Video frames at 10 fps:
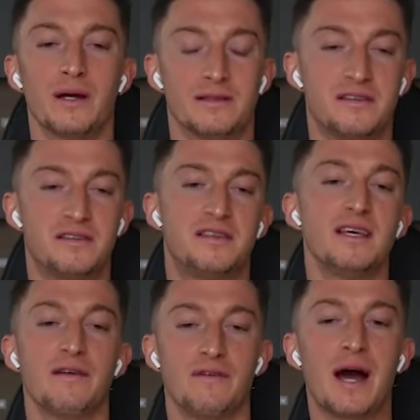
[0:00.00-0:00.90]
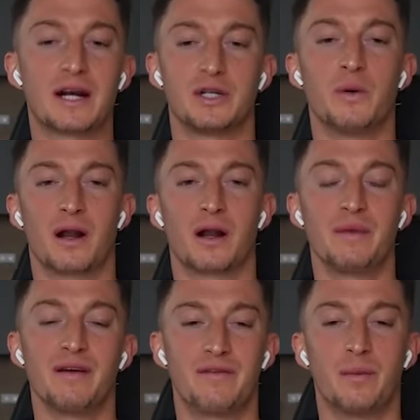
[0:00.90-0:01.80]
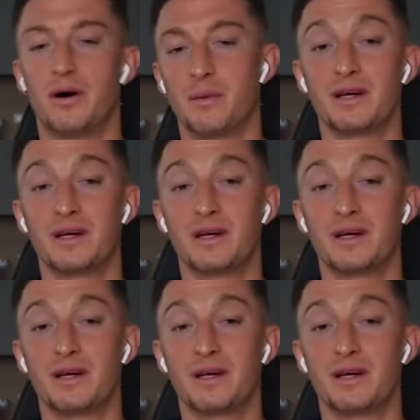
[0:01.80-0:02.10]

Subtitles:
to see if you actually wanted to be a footballer?